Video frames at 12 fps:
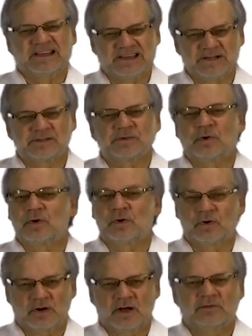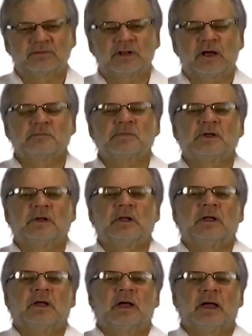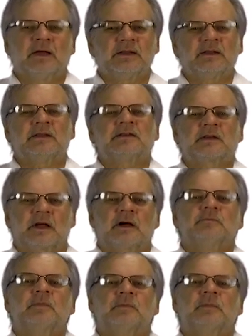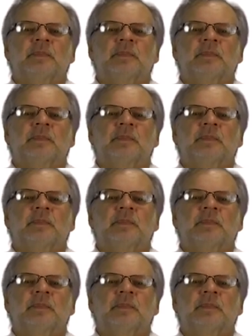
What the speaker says: his or her lifetime, and the income